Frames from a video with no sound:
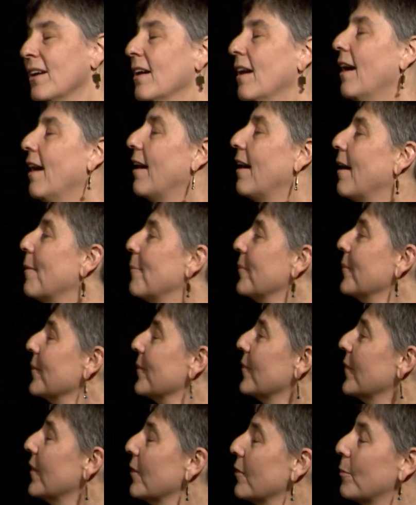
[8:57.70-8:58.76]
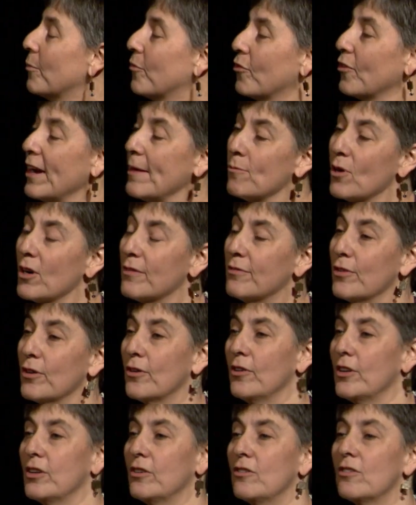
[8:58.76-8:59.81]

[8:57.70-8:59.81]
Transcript: The framework for critical